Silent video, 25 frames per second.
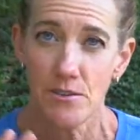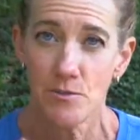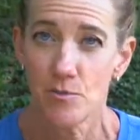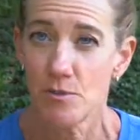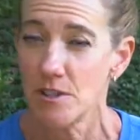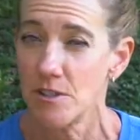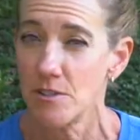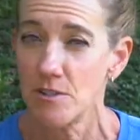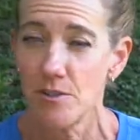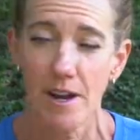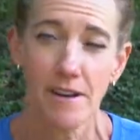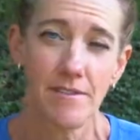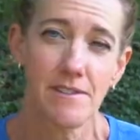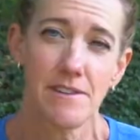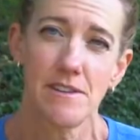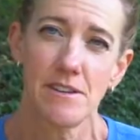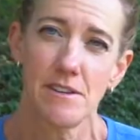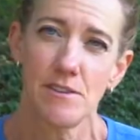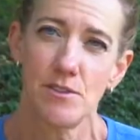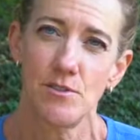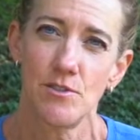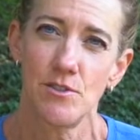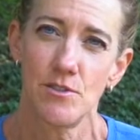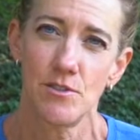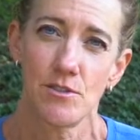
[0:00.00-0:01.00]
We're gonna do
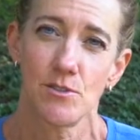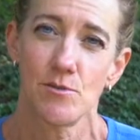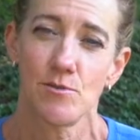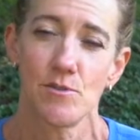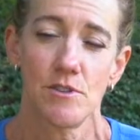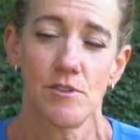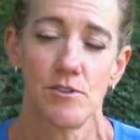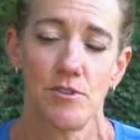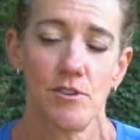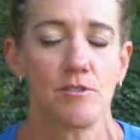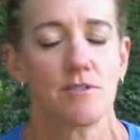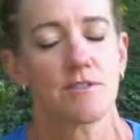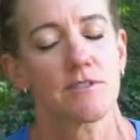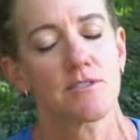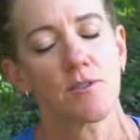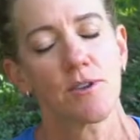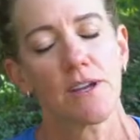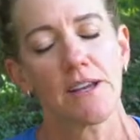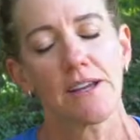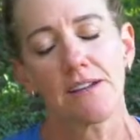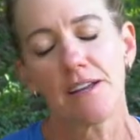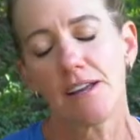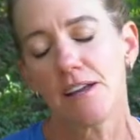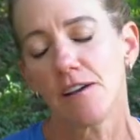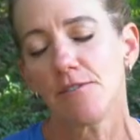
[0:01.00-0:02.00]
everything through the nose. So
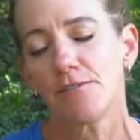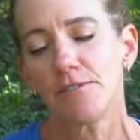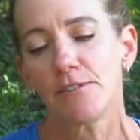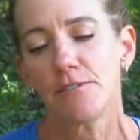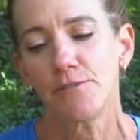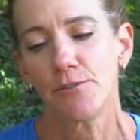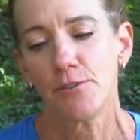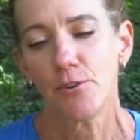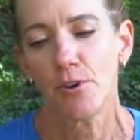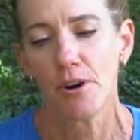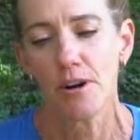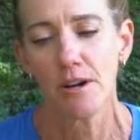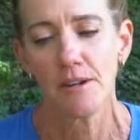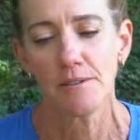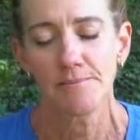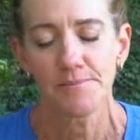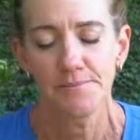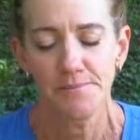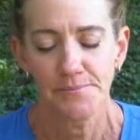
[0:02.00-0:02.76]
inhale for 4,